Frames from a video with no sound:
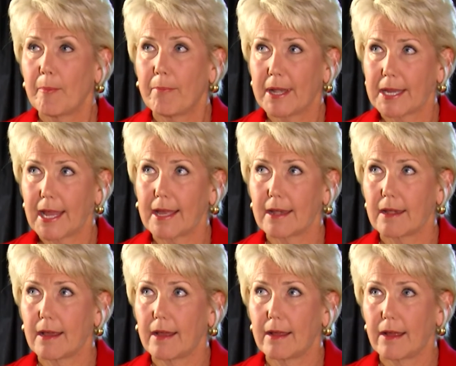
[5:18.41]
but
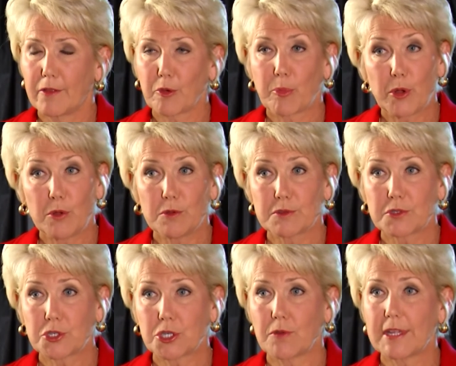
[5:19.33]
yet other
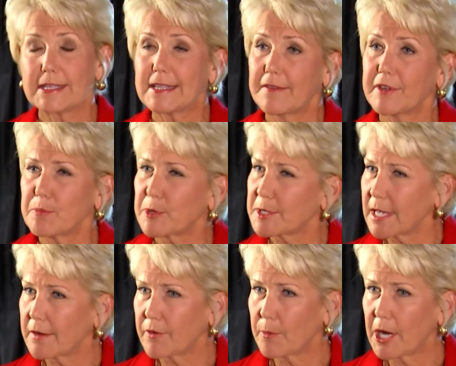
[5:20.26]
polls show that
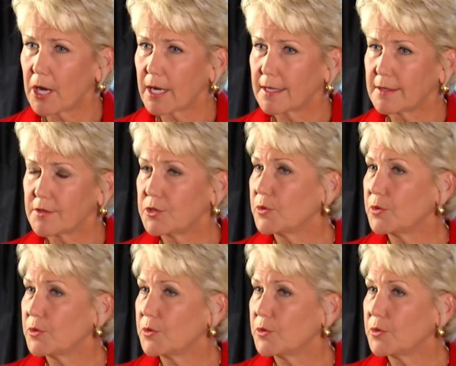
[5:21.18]
70% of Americans